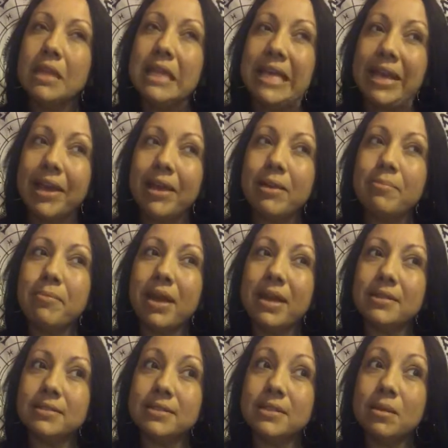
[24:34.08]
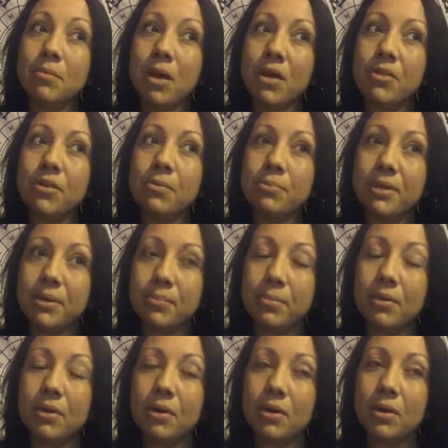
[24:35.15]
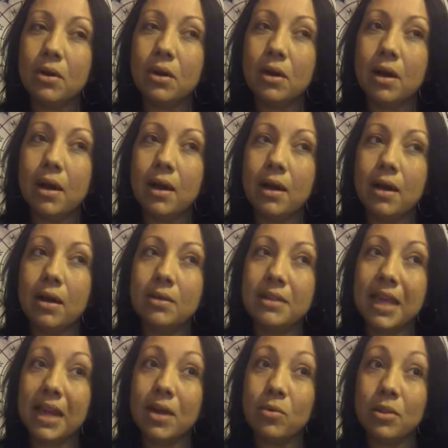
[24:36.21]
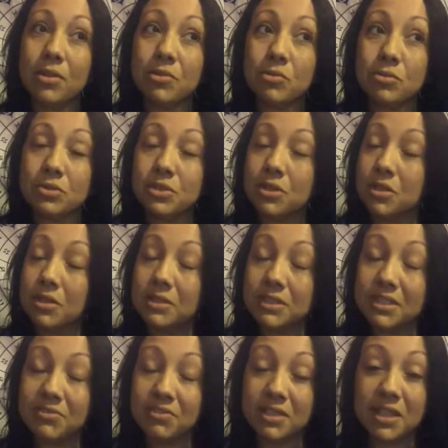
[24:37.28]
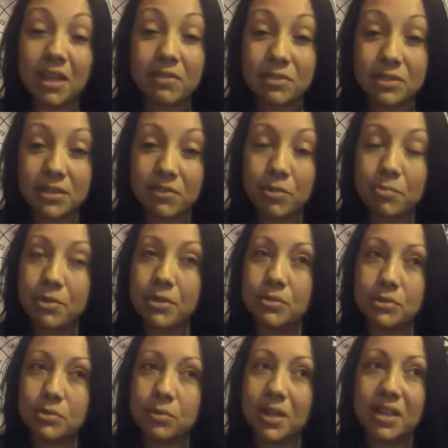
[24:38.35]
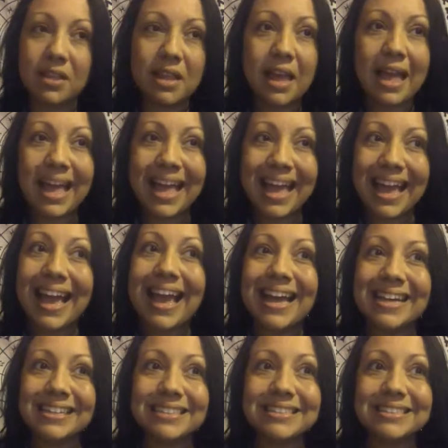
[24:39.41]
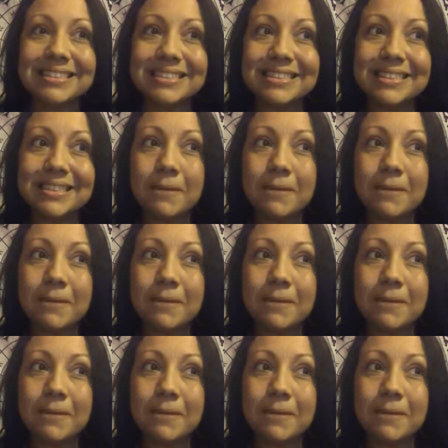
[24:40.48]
him and some other people that I went through certain different levels of abuse with. And,